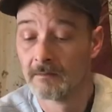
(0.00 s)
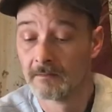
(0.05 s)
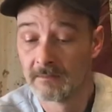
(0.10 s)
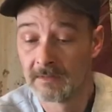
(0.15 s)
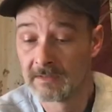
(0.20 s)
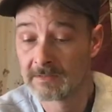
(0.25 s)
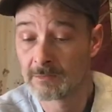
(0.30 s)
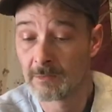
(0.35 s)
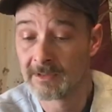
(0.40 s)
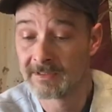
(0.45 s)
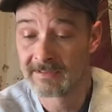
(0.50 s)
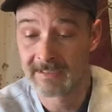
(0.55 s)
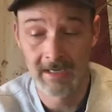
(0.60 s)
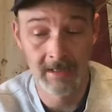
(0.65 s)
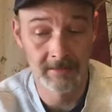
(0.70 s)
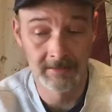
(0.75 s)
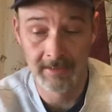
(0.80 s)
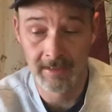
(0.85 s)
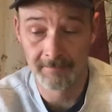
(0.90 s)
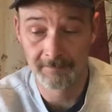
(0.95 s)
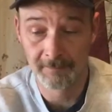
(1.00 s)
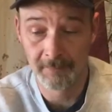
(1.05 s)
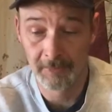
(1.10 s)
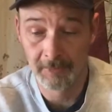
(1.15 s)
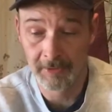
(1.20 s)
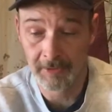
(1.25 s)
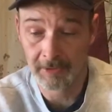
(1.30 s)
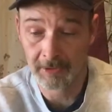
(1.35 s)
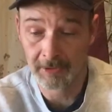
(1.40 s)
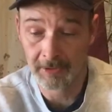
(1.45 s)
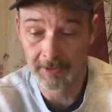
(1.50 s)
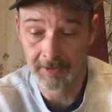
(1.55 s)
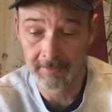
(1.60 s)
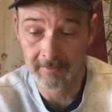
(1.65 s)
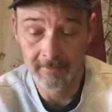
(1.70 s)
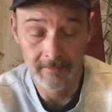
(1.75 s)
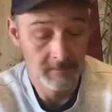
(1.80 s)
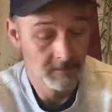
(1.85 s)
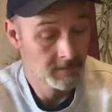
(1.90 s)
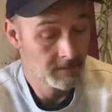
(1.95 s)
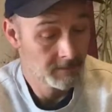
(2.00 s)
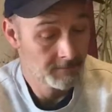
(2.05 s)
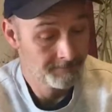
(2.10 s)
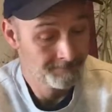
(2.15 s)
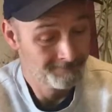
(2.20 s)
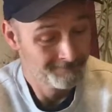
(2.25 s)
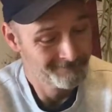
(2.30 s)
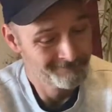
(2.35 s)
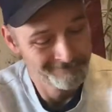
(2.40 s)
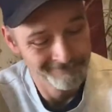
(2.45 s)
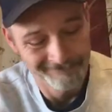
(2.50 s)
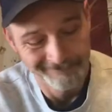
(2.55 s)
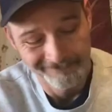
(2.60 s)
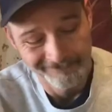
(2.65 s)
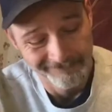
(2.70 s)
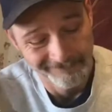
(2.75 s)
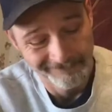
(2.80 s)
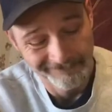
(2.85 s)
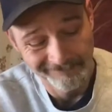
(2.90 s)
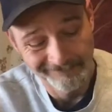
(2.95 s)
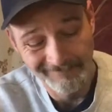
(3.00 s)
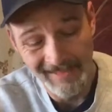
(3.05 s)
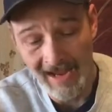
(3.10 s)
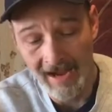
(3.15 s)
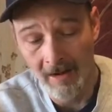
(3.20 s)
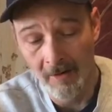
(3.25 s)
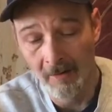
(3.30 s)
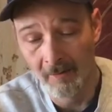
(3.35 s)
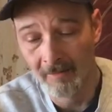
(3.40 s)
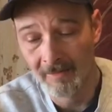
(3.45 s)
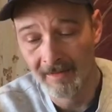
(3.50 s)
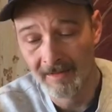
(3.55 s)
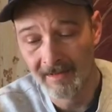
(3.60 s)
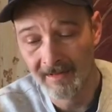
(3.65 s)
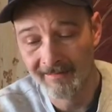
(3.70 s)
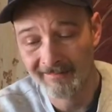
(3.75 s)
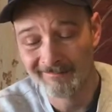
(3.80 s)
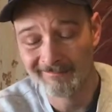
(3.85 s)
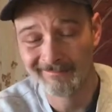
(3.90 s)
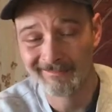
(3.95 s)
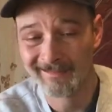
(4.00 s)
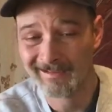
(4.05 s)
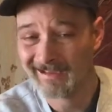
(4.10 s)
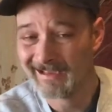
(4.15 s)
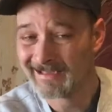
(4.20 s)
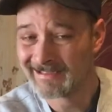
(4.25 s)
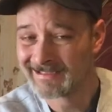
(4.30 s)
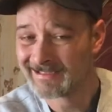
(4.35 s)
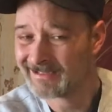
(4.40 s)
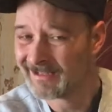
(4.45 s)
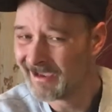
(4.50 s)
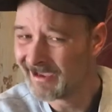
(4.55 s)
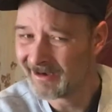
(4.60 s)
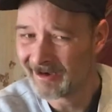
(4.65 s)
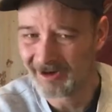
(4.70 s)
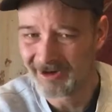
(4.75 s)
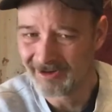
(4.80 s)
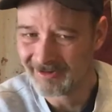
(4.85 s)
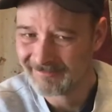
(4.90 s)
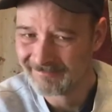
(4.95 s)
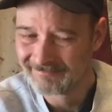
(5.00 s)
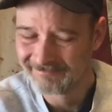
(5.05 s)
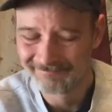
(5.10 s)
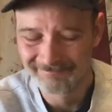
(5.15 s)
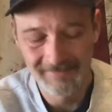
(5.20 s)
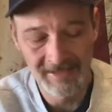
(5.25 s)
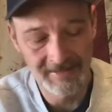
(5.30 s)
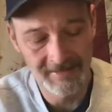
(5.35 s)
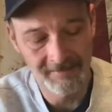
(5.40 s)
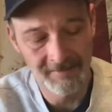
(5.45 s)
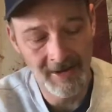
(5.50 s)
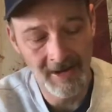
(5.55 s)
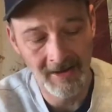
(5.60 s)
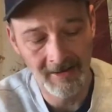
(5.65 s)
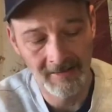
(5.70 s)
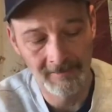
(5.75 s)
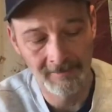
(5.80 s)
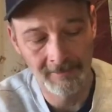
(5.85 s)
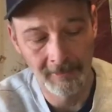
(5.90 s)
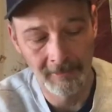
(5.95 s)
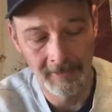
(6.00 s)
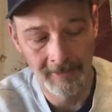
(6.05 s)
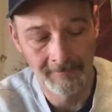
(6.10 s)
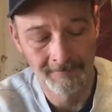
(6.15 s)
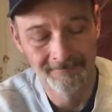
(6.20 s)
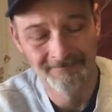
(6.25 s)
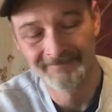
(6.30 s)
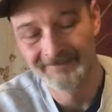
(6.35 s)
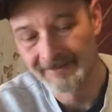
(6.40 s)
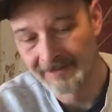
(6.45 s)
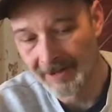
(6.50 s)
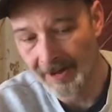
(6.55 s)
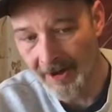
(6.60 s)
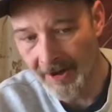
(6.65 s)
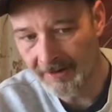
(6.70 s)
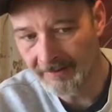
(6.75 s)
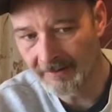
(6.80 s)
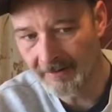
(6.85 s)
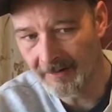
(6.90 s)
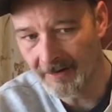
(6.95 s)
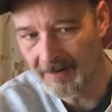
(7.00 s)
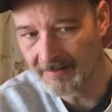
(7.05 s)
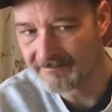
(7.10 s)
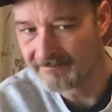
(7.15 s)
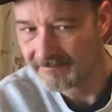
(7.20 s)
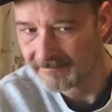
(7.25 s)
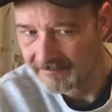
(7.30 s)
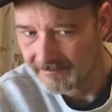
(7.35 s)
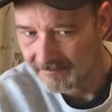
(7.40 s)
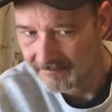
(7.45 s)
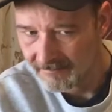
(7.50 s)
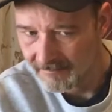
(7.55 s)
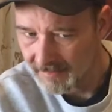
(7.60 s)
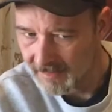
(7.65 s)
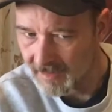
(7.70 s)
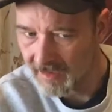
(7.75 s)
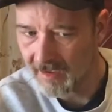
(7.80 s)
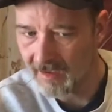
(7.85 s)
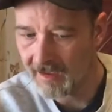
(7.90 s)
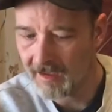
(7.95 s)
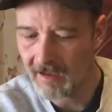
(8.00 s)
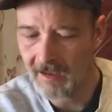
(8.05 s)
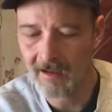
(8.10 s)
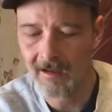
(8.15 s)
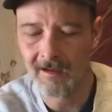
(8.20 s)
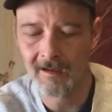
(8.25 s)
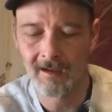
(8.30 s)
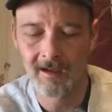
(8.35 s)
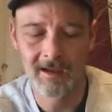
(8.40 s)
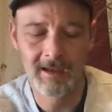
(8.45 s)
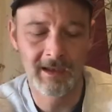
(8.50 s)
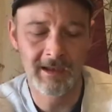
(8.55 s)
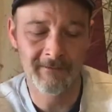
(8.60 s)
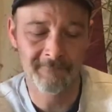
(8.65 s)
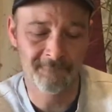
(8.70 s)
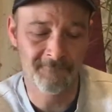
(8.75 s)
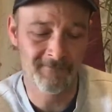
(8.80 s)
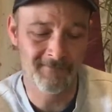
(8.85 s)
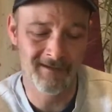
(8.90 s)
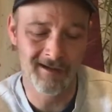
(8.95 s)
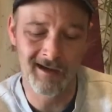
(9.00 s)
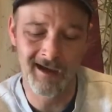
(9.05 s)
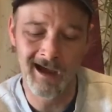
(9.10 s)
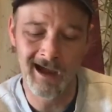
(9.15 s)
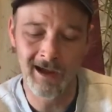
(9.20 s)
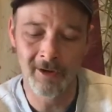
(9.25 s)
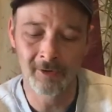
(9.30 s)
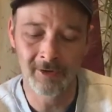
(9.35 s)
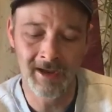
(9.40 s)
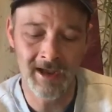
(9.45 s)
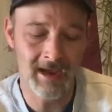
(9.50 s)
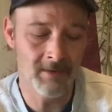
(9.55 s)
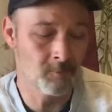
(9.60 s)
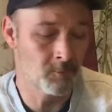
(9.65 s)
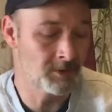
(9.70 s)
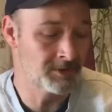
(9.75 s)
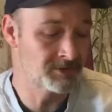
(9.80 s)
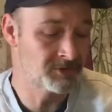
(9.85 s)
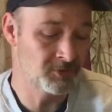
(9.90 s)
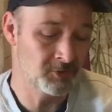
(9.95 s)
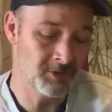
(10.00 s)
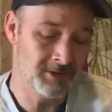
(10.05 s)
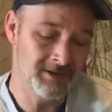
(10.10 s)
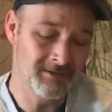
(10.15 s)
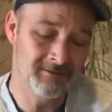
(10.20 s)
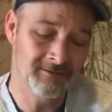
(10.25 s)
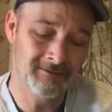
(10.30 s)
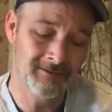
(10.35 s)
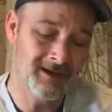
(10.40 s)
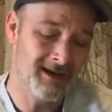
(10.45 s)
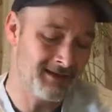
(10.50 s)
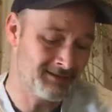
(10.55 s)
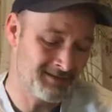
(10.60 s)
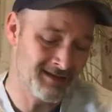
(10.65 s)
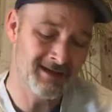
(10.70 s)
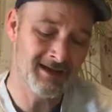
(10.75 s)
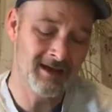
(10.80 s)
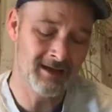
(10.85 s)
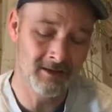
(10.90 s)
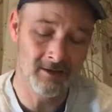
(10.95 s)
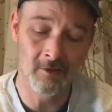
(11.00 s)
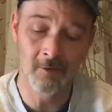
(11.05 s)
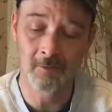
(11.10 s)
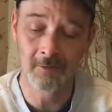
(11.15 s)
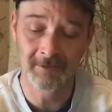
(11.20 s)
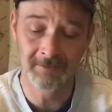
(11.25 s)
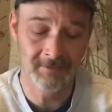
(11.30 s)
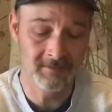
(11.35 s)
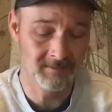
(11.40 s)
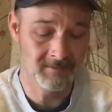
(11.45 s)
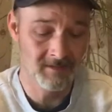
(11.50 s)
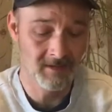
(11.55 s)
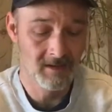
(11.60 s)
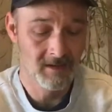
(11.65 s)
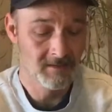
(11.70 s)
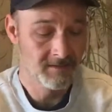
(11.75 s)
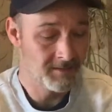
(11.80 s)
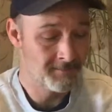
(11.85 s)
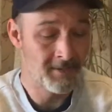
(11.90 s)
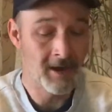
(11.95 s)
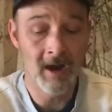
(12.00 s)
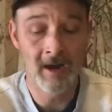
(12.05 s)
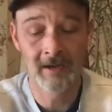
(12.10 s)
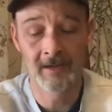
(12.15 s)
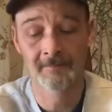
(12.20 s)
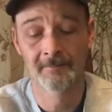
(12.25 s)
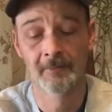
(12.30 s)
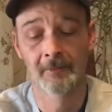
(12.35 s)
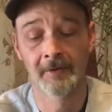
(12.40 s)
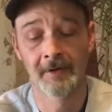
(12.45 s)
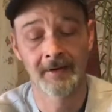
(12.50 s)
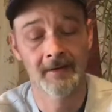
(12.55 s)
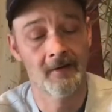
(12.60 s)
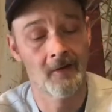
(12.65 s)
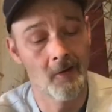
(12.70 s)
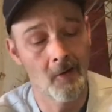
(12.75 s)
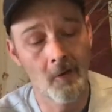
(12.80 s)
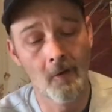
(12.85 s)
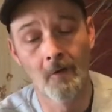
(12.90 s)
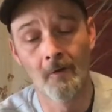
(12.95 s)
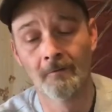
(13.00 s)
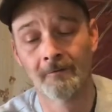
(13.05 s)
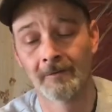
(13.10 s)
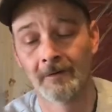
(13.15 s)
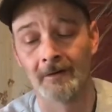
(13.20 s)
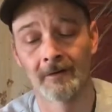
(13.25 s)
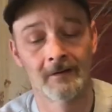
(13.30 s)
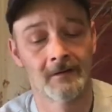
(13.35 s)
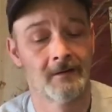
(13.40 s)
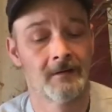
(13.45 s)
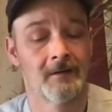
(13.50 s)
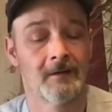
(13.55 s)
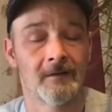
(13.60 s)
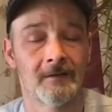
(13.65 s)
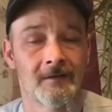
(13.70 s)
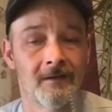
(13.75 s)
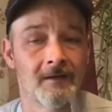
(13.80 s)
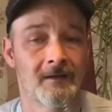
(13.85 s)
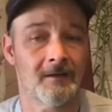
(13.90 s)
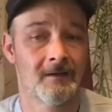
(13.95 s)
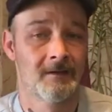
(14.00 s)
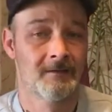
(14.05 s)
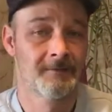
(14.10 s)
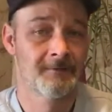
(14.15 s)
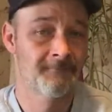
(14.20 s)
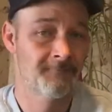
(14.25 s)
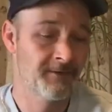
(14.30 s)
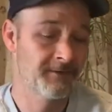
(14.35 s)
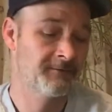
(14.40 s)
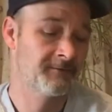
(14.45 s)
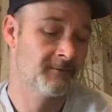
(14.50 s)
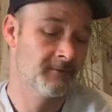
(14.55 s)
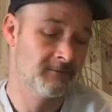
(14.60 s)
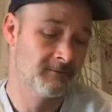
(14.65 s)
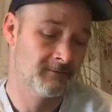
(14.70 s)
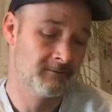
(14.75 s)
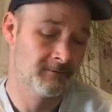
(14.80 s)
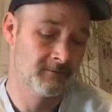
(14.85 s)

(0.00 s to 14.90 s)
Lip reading: This one's held up pretty good. Now, it's lighter than the Pocket Boy. Long term, if I only have one choice, I think I'd go with the Pocket Boy over the Fiskars.